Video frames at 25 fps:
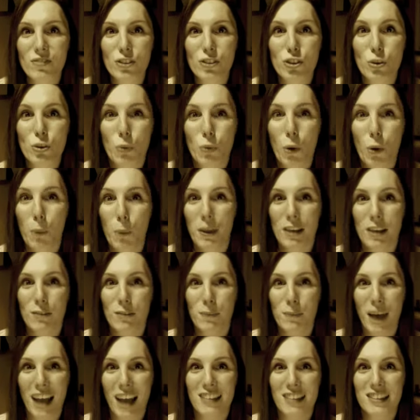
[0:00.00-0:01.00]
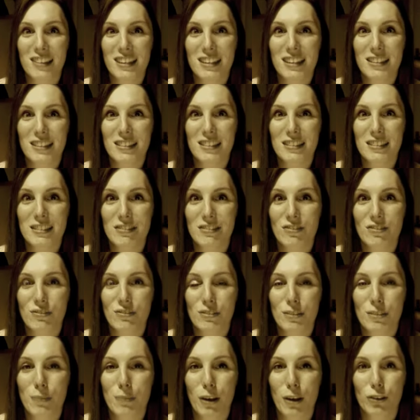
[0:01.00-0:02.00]
two all beef patties,
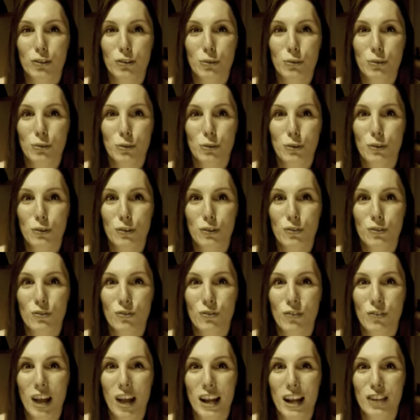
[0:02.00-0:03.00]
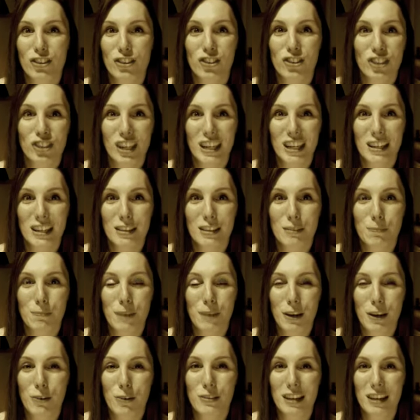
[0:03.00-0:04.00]
special sauce, relish, cheese,
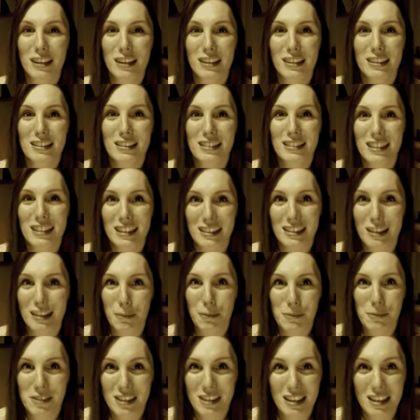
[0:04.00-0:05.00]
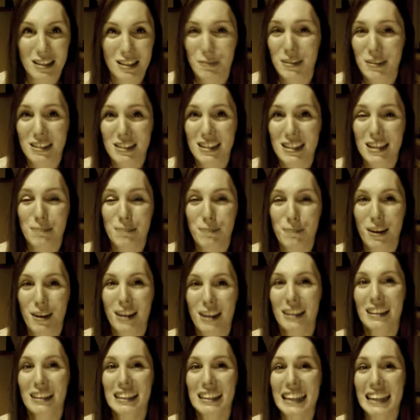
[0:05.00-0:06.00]
pickles, onions in a sesame seed
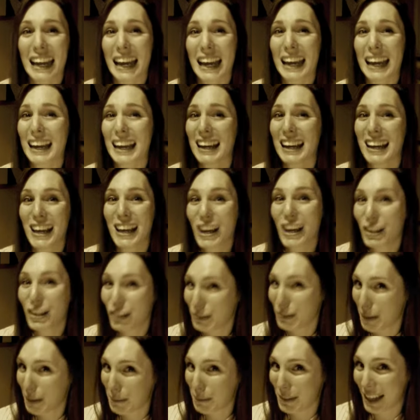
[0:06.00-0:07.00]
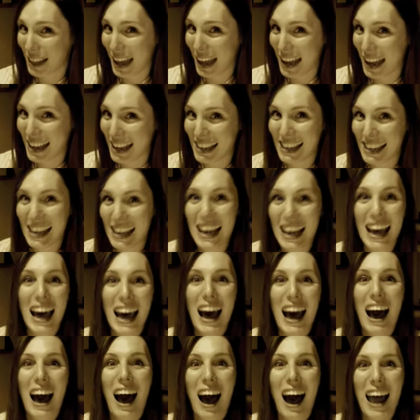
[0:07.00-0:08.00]
bun. Yeah, do you remember that?
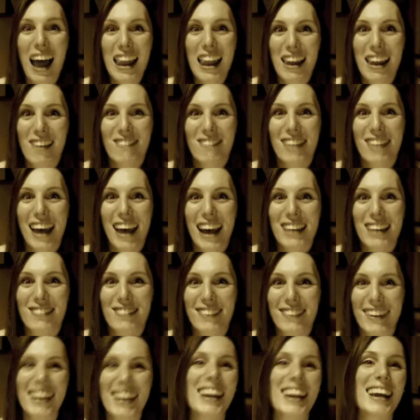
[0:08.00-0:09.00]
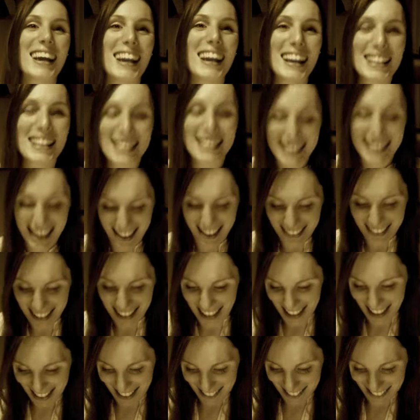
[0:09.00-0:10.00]
I love that advert. It's down
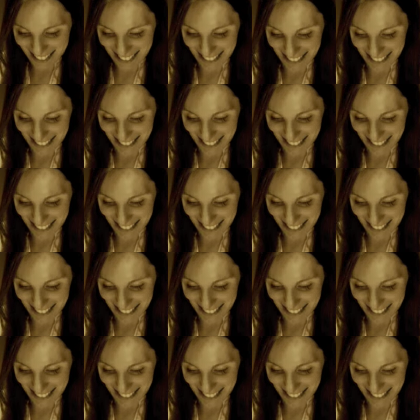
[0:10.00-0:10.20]
there.